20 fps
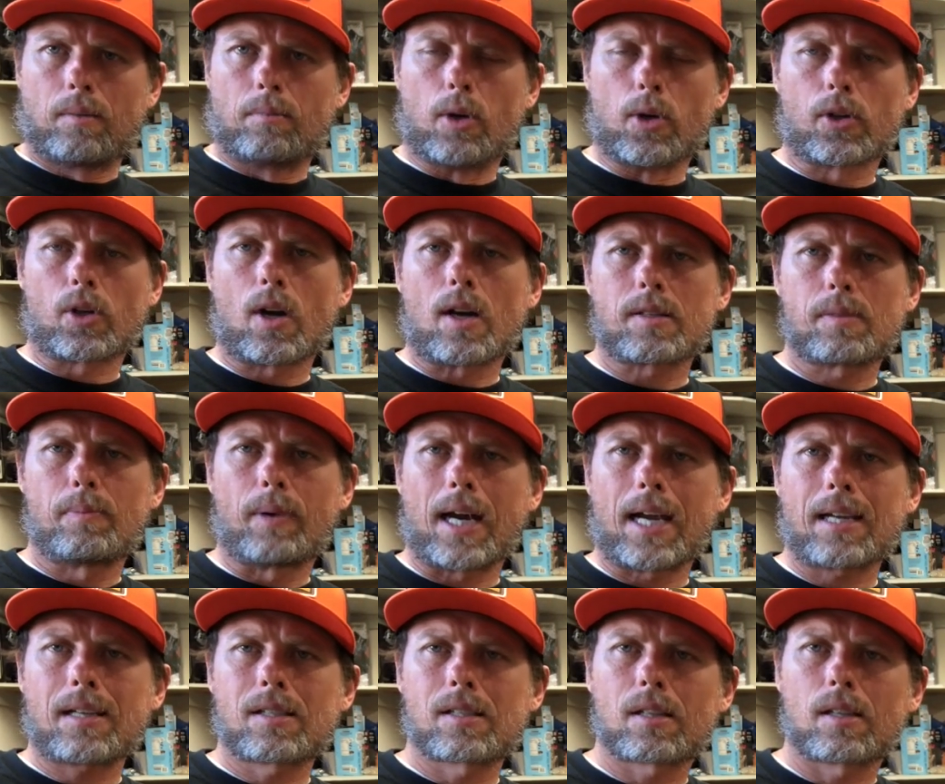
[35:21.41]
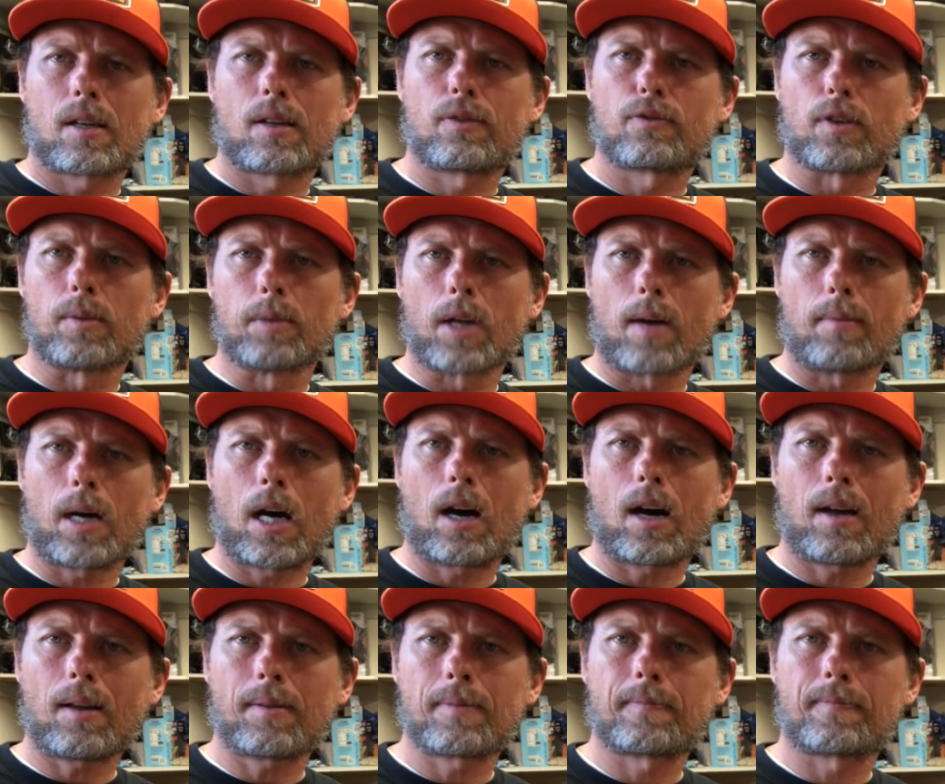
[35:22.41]
motocross bikes from
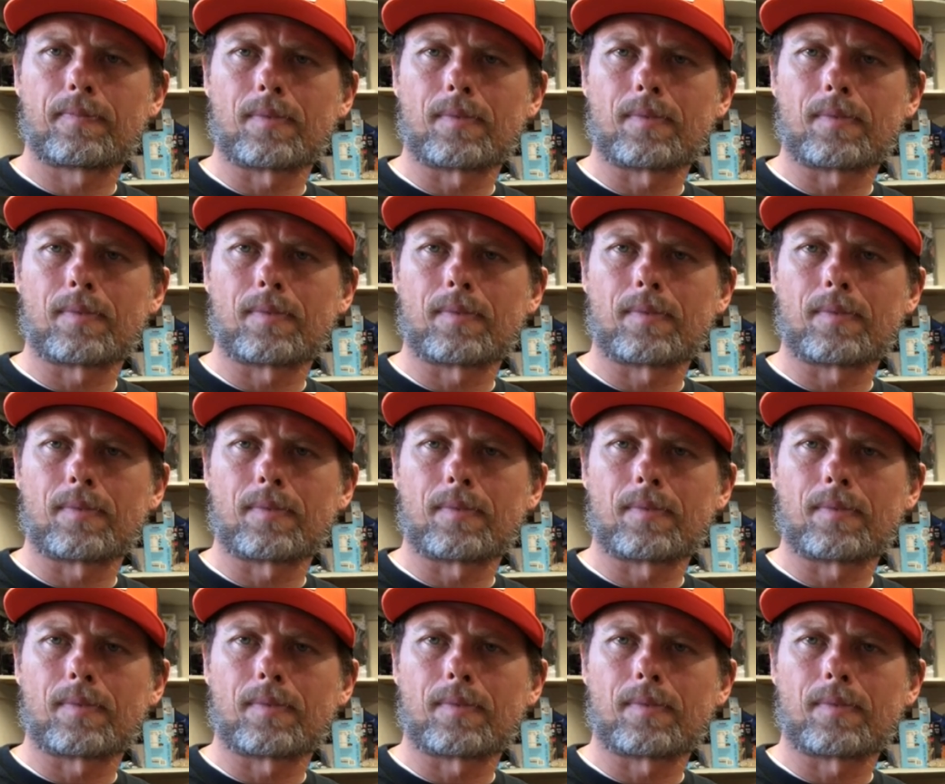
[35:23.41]
Yamaha.